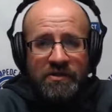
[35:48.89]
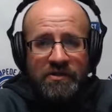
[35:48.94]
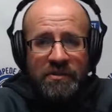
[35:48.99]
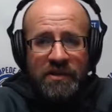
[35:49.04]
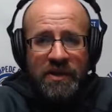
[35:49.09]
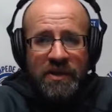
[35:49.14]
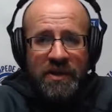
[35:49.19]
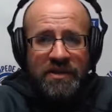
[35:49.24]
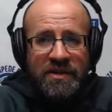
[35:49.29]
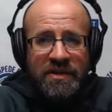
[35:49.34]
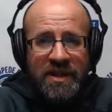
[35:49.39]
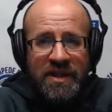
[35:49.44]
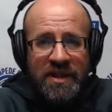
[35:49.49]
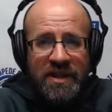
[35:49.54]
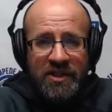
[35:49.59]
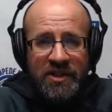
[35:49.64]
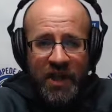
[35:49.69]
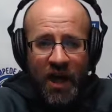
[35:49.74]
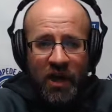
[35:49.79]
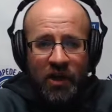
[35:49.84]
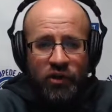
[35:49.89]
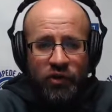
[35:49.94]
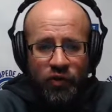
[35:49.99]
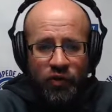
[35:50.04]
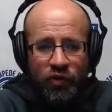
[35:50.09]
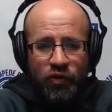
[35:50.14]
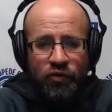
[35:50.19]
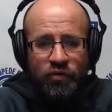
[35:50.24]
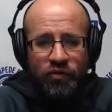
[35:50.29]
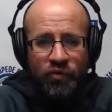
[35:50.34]
this young
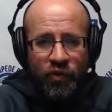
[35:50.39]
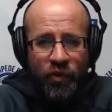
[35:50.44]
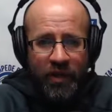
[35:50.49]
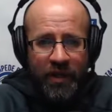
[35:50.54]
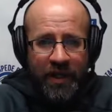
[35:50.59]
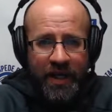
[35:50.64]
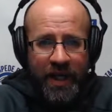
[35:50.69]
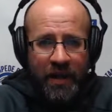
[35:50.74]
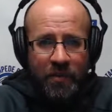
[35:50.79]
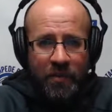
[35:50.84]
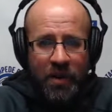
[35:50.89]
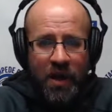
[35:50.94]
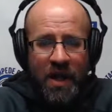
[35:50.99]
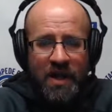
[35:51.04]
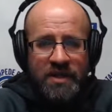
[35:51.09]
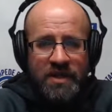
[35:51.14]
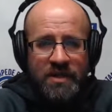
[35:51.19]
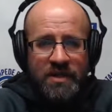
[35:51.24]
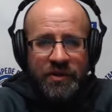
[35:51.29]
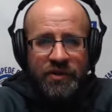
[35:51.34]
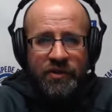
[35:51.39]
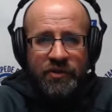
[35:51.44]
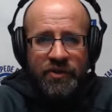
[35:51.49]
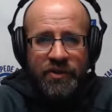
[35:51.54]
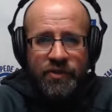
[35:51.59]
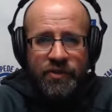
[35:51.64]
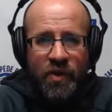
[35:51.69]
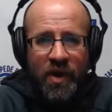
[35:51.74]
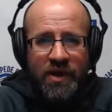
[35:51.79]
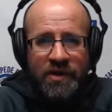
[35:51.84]
group really kind of blossom and turn
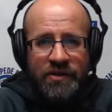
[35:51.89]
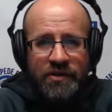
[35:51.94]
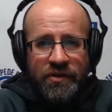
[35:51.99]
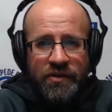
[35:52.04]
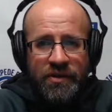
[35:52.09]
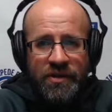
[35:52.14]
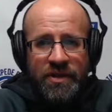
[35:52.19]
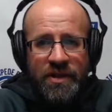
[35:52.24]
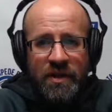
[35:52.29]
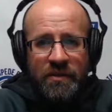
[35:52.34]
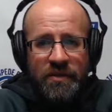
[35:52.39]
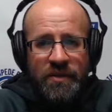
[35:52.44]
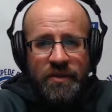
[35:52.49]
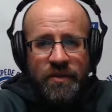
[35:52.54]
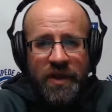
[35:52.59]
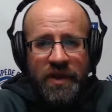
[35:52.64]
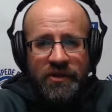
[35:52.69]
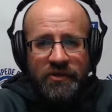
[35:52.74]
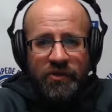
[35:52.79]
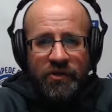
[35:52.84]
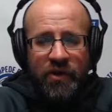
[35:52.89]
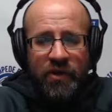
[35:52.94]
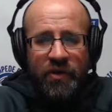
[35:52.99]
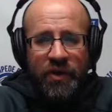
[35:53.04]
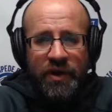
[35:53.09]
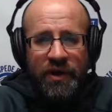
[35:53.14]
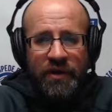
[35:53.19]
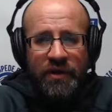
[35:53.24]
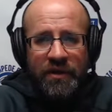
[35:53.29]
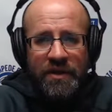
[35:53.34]
this roster into something special
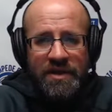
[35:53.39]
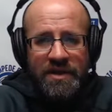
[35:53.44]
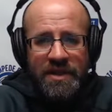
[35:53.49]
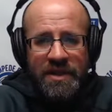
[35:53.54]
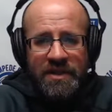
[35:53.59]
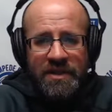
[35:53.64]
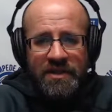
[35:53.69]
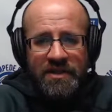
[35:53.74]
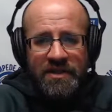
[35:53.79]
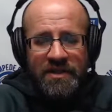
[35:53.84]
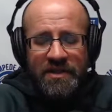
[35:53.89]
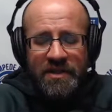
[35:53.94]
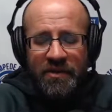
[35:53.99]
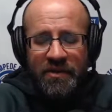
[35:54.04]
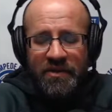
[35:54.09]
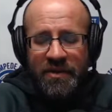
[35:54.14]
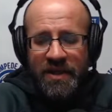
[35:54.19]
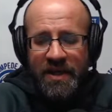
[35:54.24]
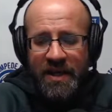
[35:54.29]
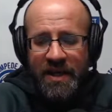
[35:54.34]
going into the season. So